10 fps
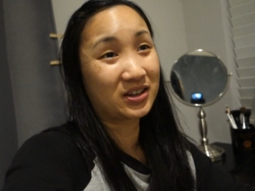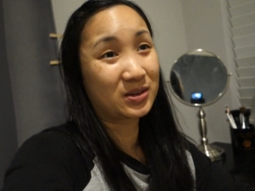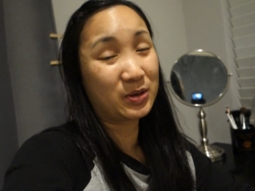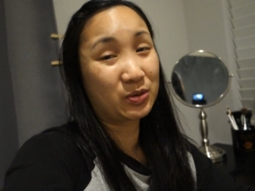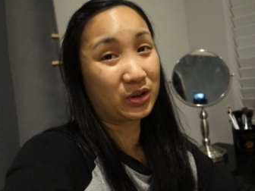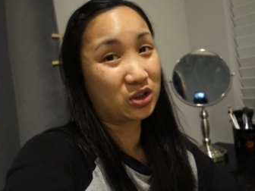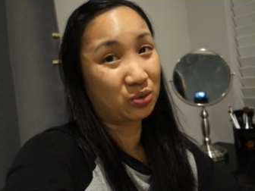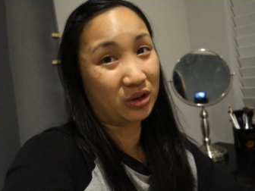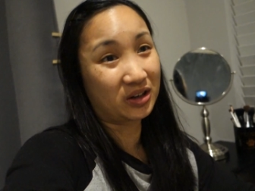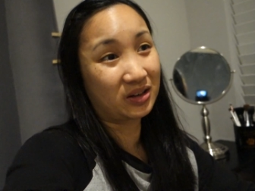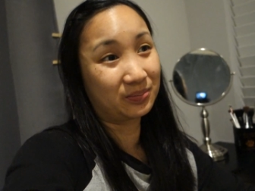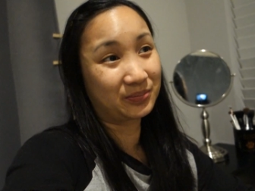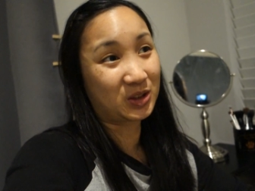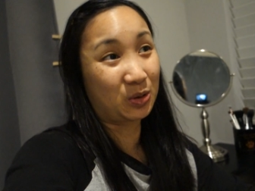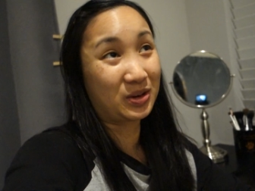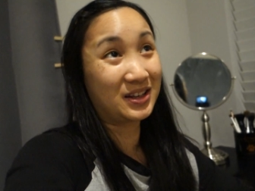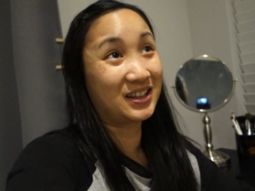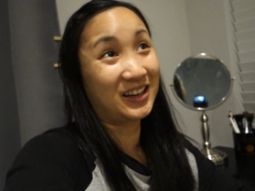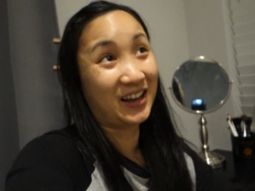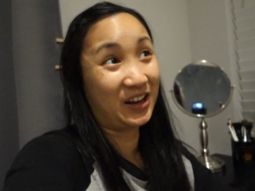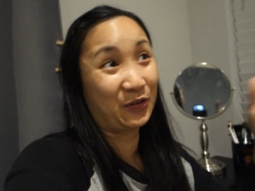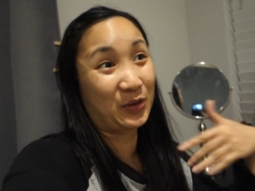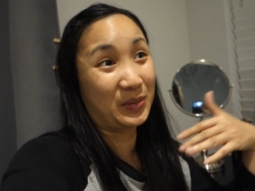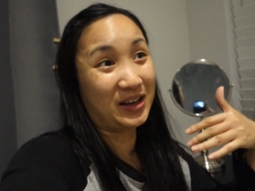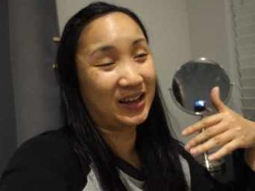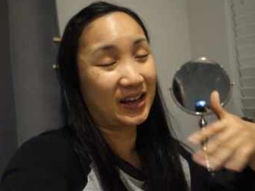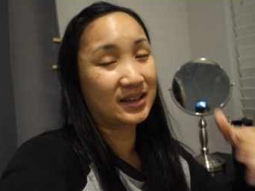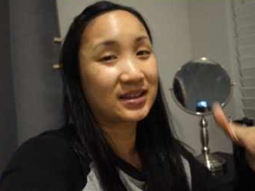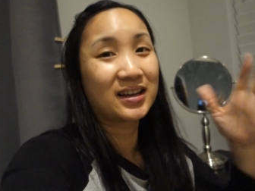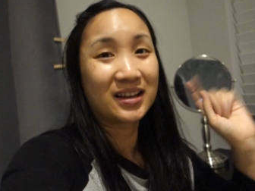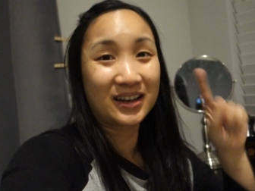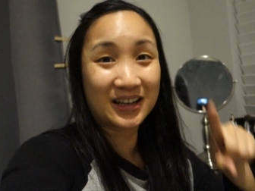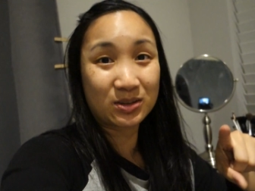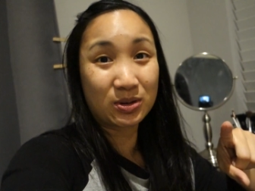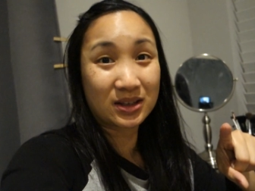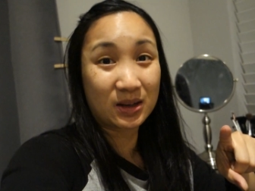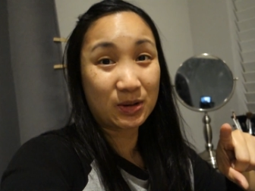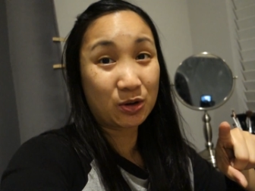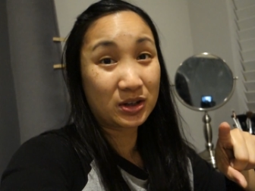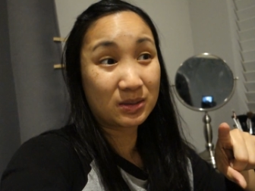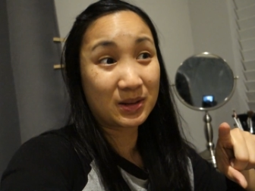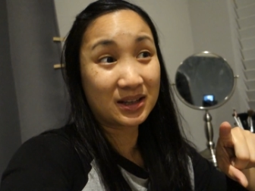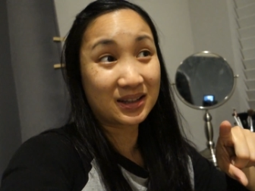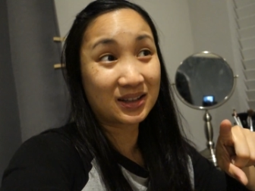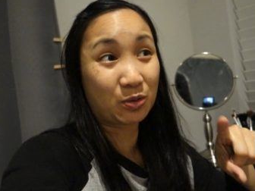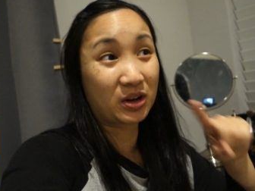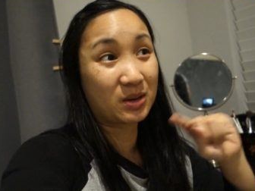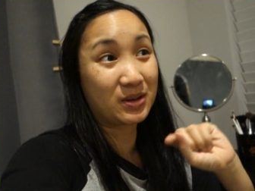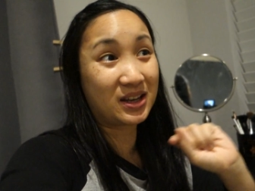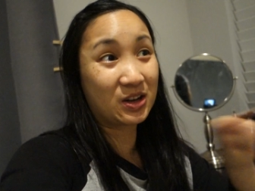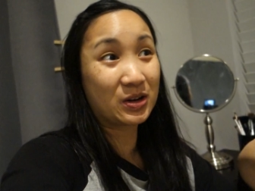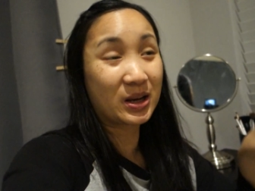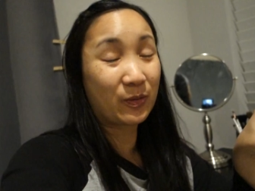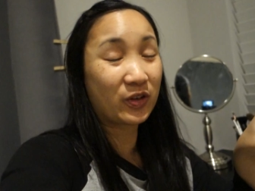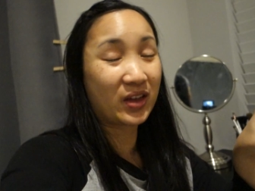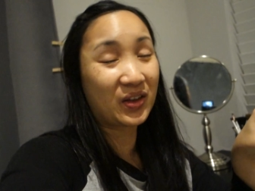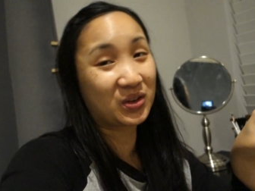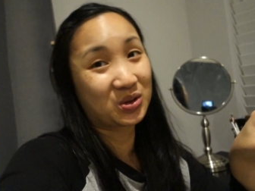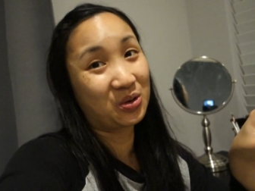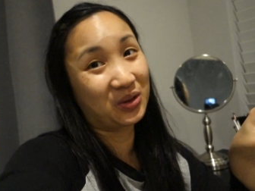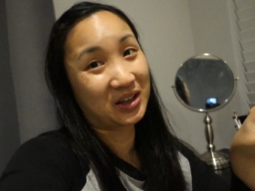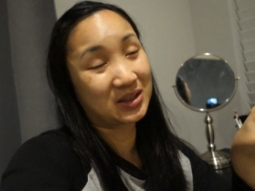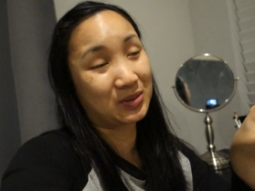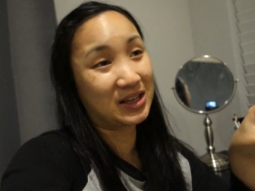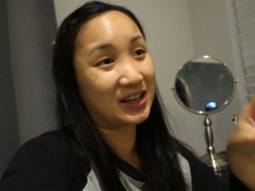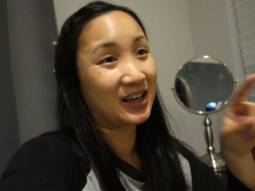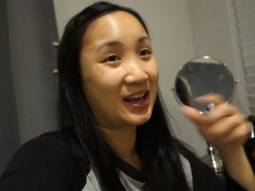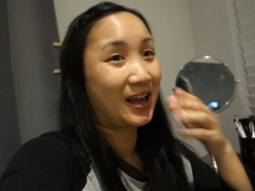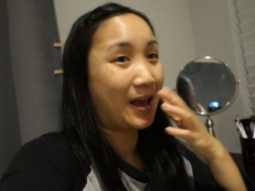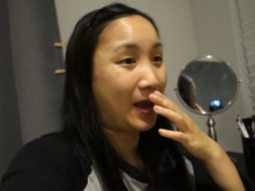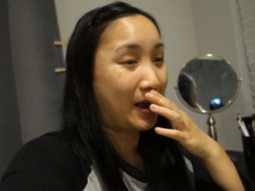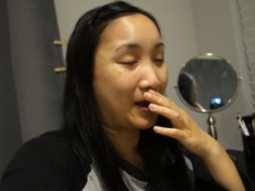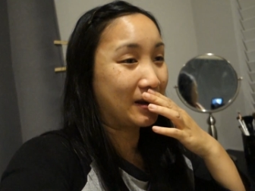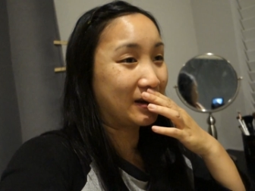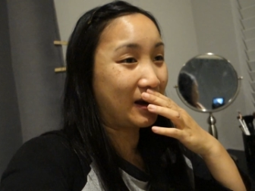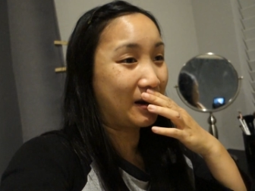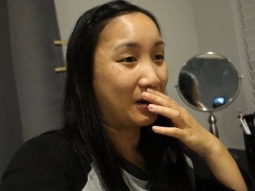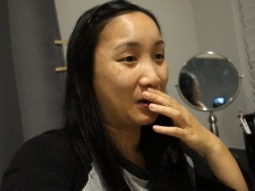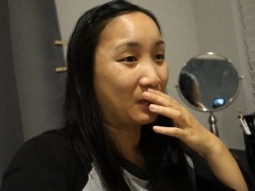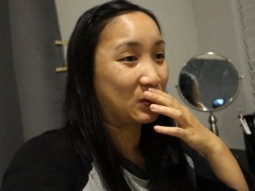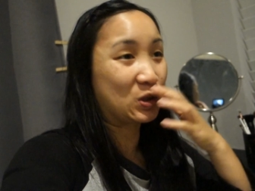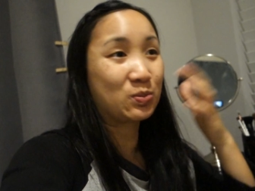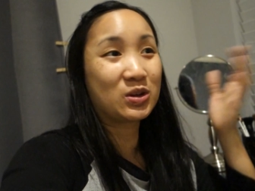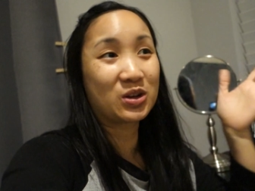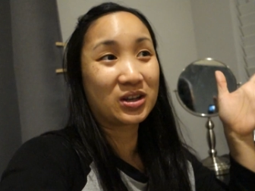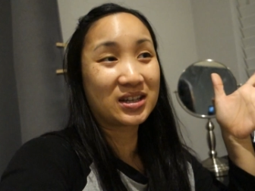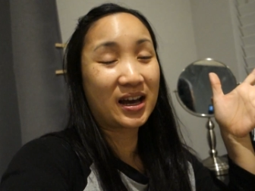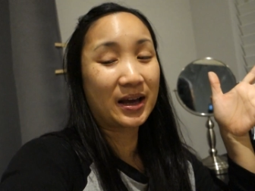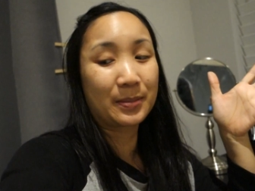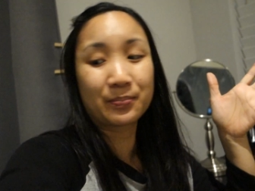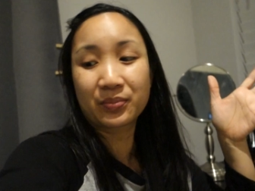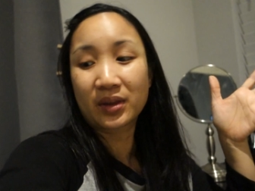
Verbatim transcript: It's going to be really short, so easy to edit for me, I guess. Next week's going to be Christmas, so we're going to be gearing up for that this whole next week. And um, should be a good time.